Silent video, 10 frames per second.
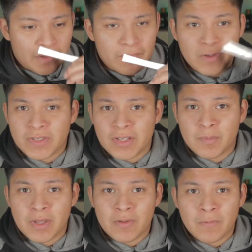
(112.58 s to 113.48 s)

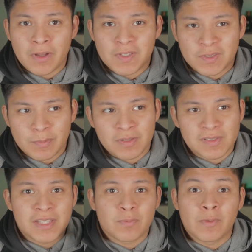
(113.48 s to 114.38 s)
Versace Mano Fresh smells
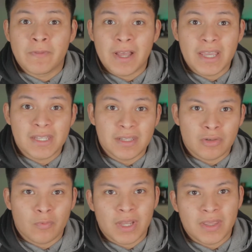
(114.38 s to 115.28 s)
less refined
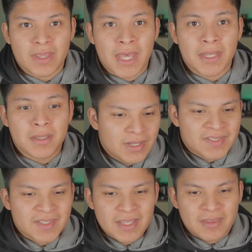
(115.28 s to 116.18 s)
in a way that
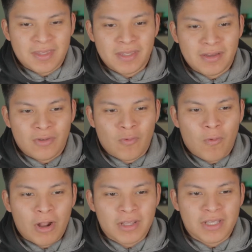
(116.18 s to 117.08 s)
it's like the
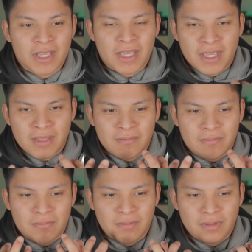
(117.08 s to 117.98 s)
aquatic
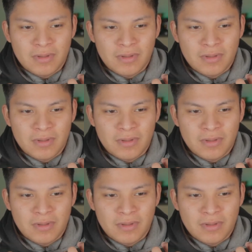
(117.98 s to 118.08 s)
and